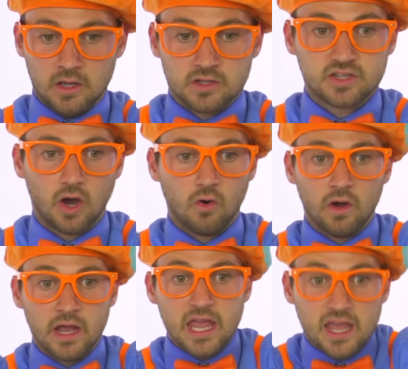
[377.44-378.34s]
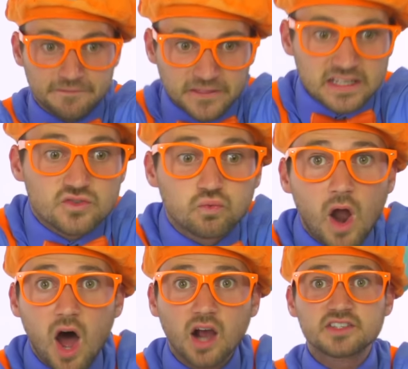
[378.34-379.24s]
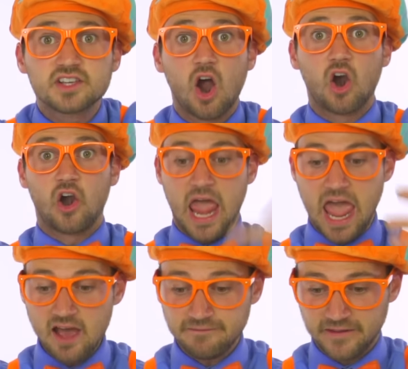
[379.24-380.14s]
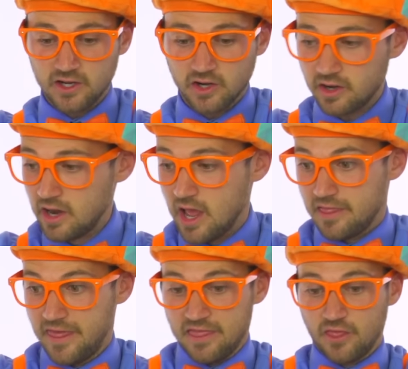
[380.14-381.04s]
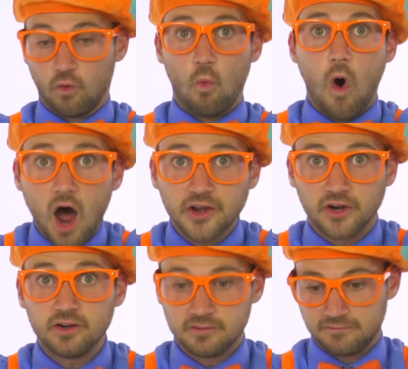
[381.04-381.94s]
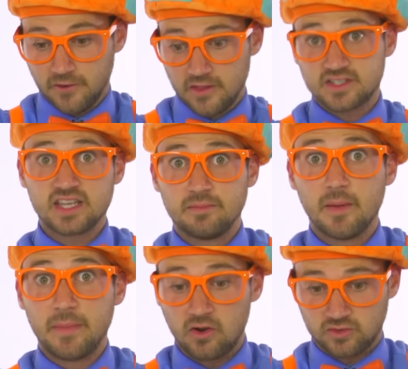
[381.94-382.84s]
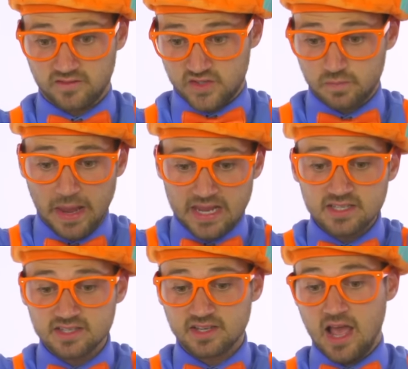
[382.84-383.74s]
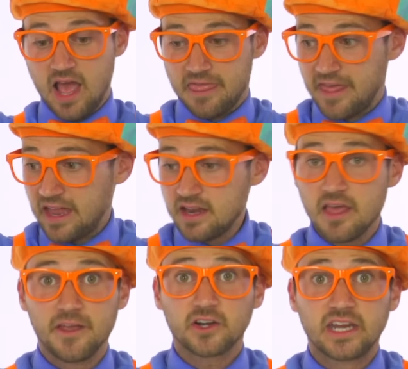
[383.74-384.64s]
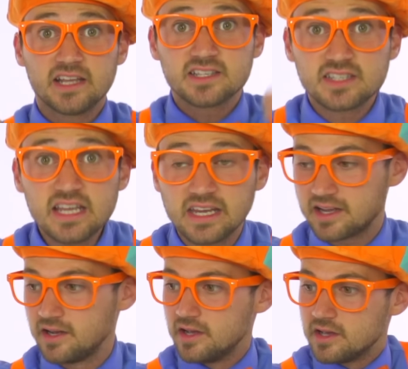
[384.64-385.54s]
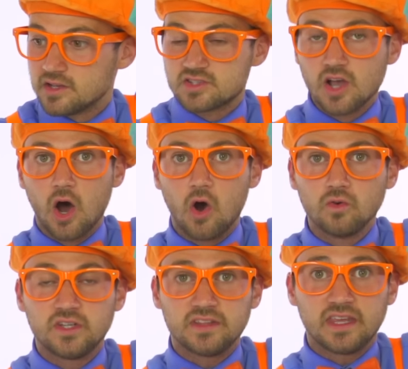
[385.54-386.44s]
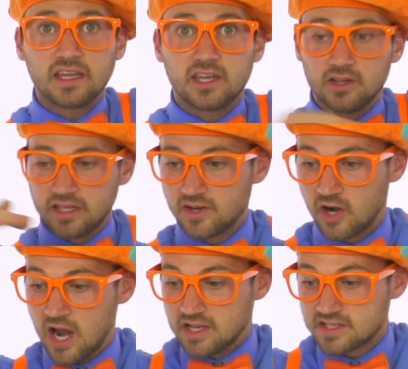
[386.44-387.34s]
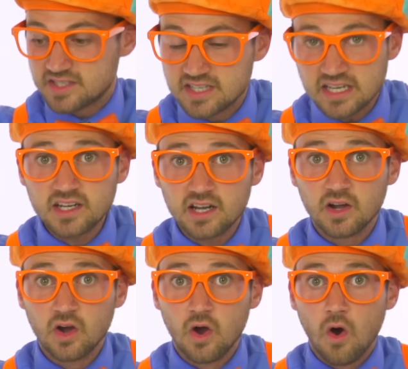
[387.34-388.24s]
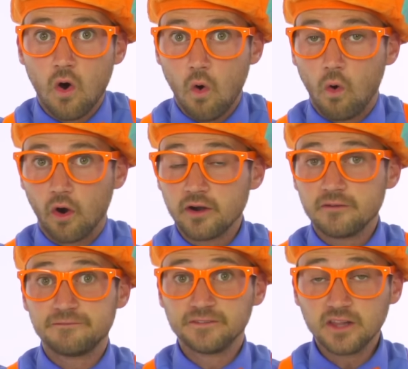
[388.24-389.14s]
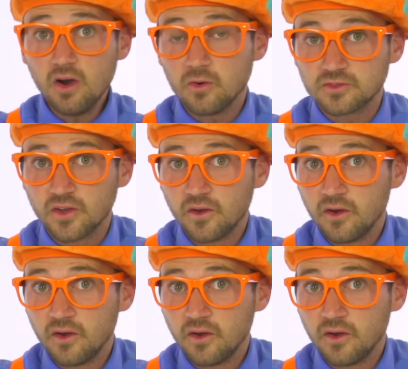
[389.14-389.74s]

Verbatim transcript: So if these rocks are heavier than the water for the same amount of space, then they're gonna sink. So do you think you'll either sink or float?